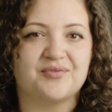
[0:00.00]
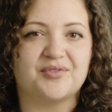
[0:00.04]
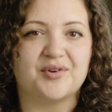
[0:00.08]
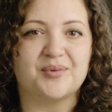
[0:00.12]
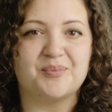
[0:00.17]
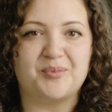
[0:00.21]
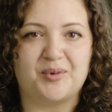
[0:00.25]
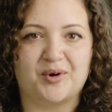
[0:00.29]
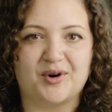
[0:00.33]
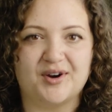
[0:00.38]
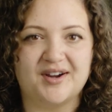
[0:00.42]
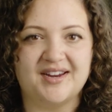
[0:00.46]
For
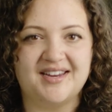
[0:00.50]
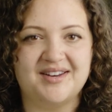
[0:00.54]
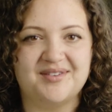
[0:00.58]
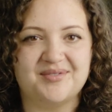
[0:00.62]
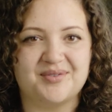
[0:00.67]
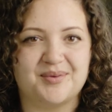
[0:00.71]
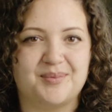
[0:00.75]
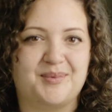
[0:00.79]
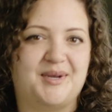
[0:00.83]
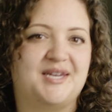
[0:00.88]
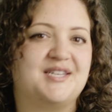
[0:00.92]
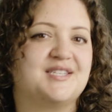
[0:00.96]
more
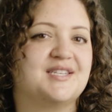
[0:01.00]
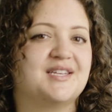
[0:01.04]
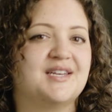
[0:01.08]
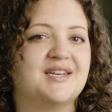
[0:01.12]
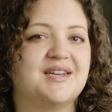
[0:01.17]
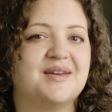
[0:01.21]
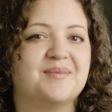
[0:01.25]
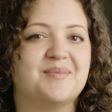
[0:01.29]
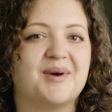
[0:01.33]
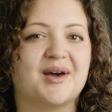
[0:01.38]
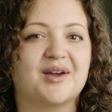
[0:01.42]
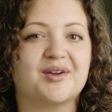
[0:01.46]

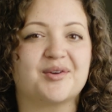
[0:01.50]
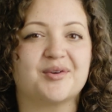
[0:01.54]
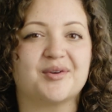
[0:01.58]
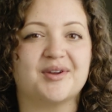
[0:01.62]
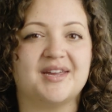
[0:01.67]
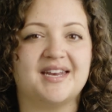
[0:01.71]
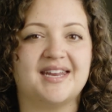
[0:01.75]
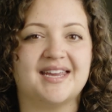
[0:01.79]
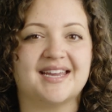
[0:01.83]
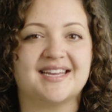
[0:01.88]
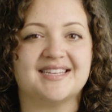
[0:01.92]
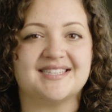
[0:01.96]
information about
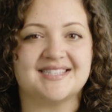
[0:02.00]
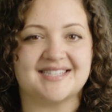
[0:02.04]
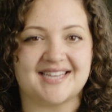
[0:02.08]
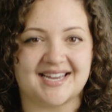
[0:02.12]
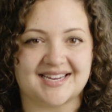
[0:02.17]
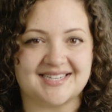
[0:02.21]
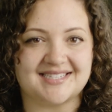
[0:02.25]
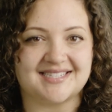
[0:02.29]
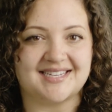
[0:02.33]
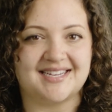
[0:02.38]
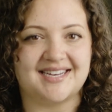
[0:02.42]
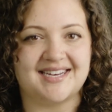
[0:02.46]
creating a
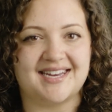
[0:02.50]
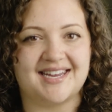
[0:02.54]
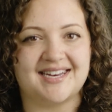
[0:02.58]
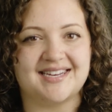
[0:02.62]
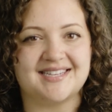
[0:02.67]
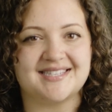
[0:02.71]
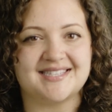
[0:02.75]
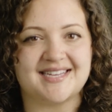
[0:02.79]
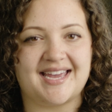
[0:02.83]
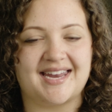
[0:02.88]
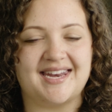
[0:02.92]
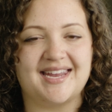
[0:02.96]
section and
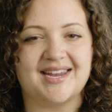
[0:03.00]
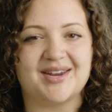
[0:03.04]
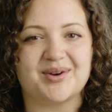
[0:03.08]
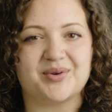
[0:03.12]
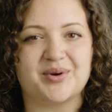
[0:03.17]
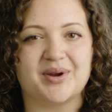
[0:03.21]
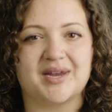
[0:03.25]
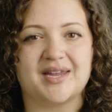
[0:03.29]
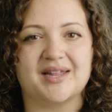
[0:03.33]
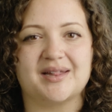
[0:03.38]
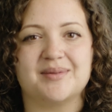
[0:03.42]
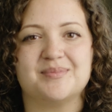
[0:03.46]
assigning
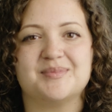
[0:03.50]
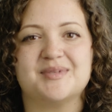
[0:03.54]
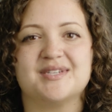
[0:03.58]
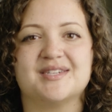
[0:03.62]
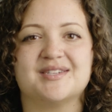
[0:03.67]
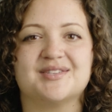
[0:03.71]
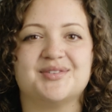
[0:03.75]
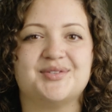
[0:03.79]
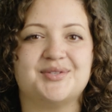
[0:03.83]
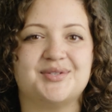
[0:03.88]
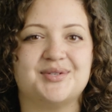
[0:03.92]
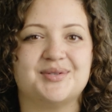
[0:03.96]
curriculum to
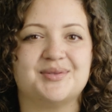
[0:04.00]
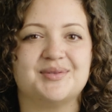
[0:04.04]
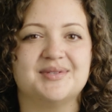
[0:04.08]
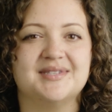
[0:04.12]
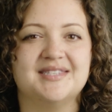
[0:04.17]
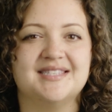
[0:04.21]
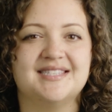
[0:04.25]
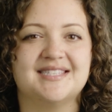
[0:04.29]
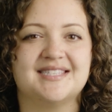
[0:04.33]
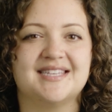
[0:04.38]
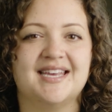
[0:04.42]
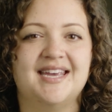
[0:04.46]
your
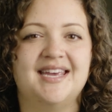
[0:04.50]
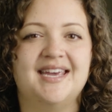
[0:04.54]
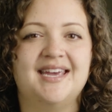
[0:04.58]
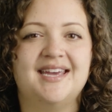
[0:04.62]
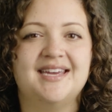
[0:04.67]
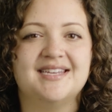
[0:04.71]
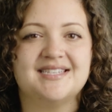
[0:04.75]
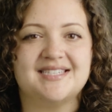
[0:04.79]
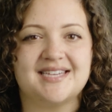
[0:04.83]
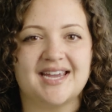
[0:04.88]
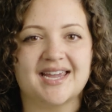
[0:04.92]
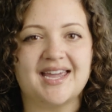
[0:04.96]
students,
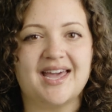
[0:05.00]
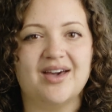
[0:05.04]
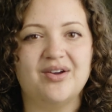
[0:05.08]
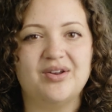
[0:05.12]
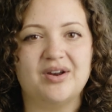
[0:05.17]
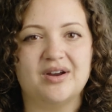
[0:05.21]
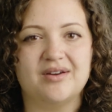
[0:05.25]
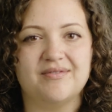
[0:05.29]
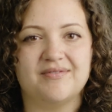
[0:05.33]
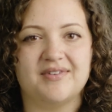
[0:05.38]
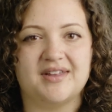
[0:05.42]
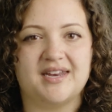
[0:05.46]
check out
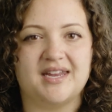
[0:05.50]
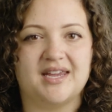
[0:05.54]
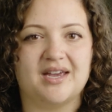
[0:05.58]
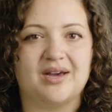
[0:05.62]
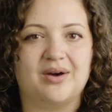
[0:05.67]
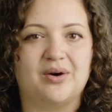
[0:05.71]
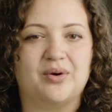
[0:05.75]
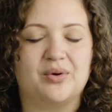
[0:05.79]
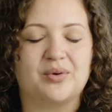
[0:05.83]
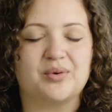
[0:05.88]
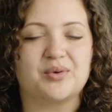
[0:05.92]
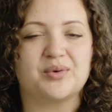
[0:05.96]
our
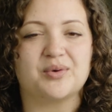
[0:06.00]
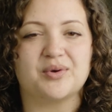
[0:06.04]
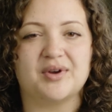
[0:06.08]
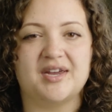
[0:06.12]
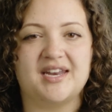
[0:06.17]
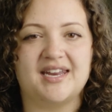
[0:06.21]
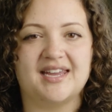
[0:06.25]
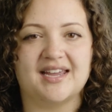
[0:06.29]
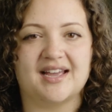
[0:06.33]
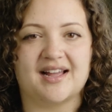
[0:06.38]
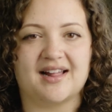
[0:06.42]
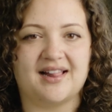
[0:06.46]
video,
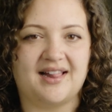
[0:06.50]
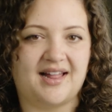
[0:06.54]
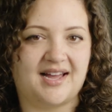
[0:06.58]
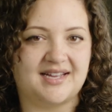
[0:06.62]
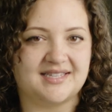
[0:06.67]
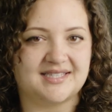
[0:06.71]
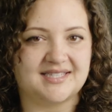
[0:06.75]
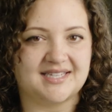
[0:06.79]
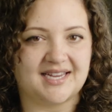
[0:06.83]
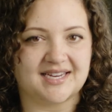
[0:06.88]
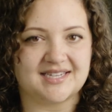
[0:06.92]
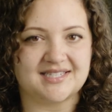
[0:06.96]
Creating a
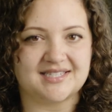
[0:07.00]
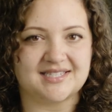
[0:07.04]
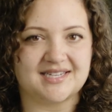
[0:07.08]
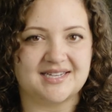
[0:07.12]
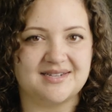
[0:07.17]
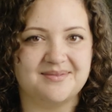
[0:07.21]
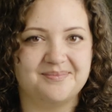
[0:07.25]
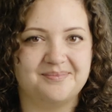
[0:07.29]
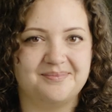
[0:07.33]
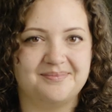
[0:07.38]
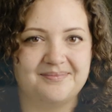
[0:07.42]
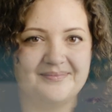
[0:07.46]
Class
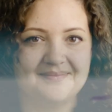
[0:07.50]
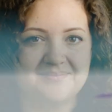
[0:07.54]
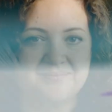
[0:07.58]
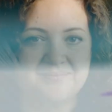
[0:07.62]
Section.